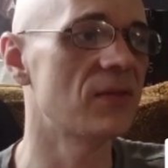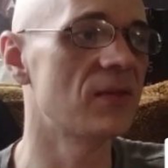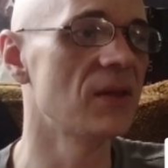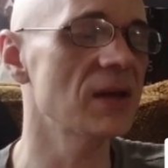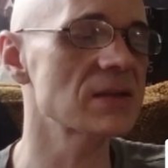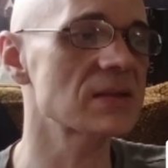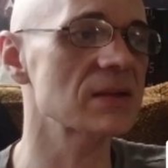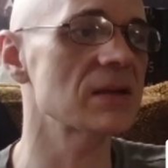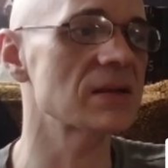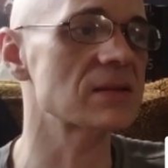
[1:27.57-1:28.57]
this
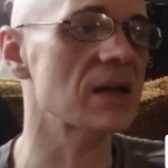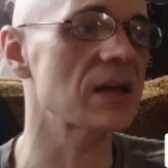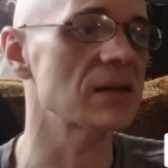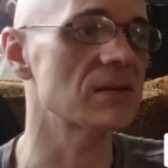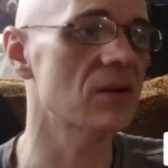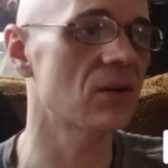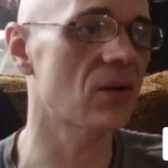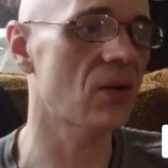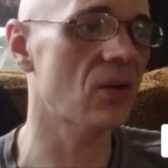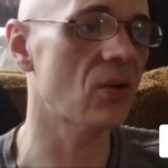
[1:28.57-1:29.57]
is a
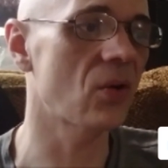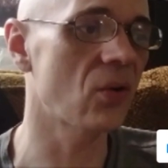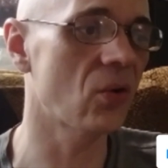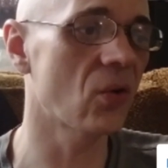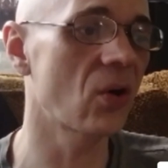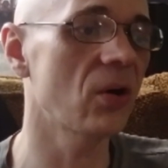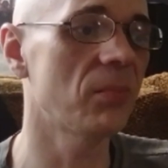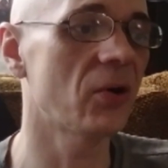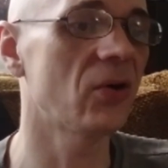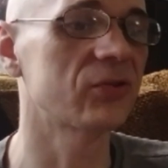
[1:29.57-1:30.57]

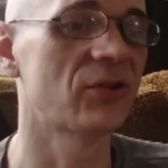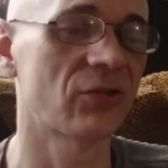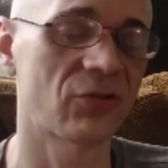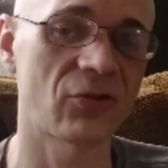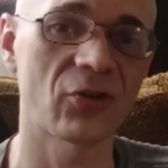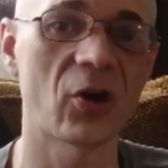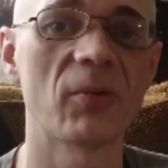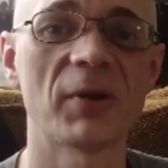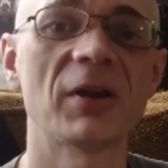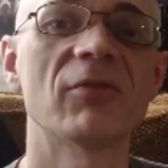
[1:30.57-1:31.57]
horrible,
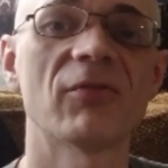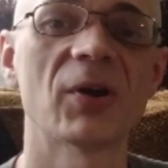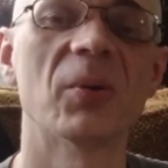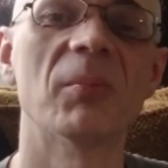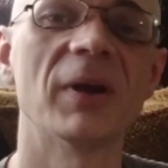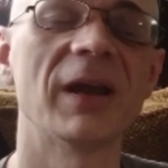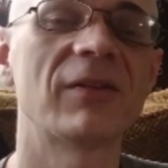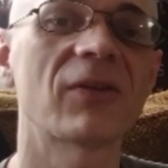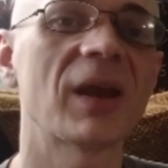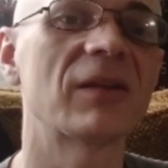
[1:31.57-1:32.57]
disturbing film.
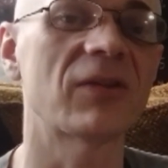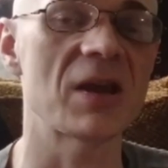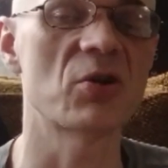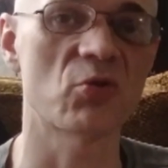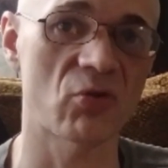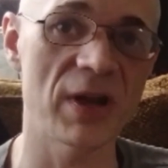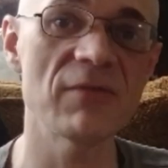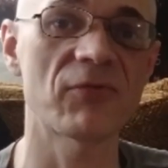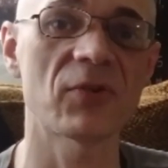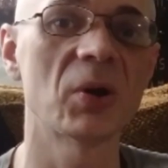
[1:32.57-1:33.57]
It's a
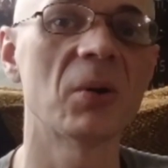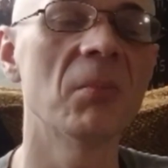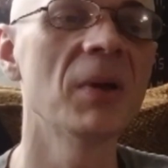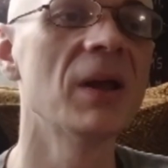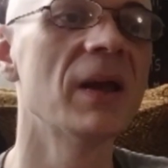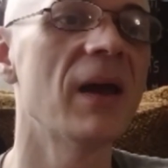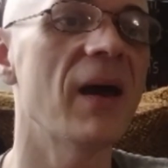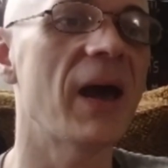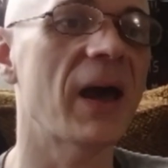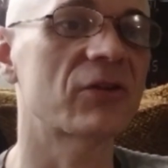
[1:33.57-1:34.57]
great film.
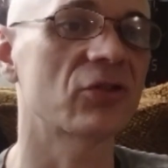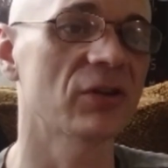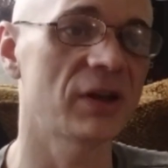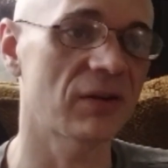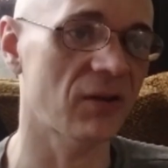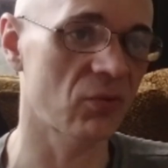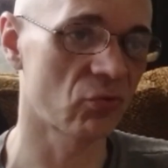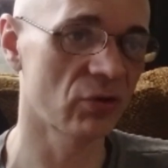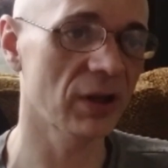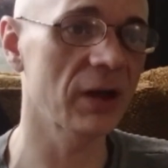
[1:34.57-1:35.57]
Actually, it's a
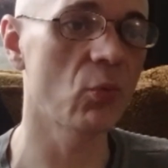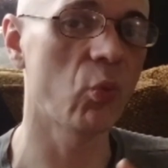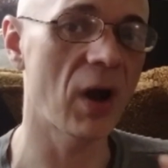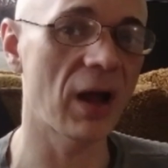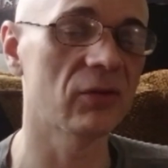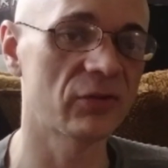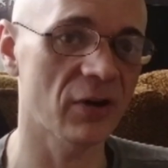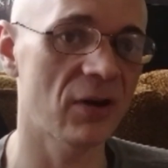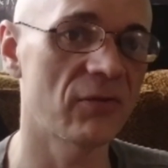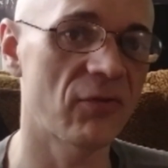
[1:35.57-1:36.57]
really well
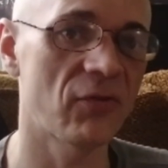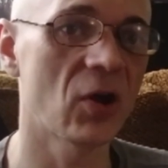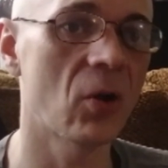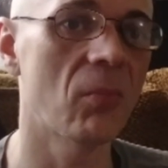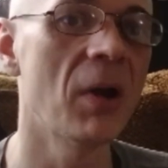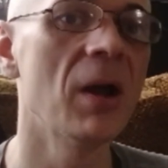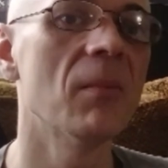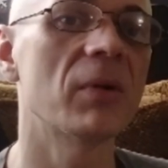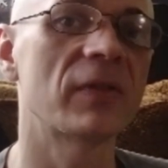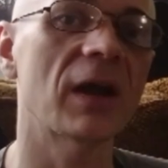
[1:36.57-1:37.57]
done film,
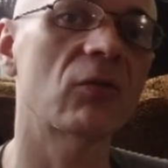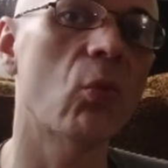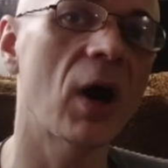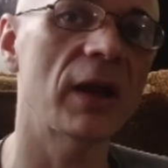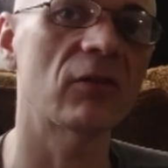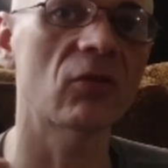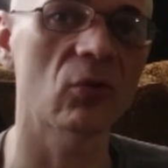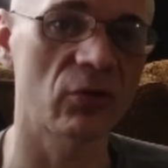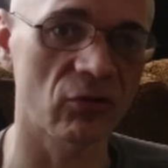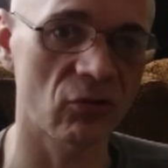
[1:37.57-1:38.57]
but that's why it's
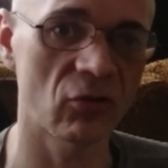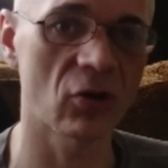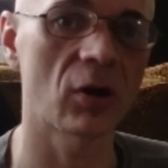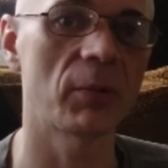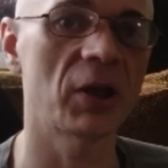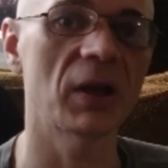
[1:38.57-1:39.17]
so disturbing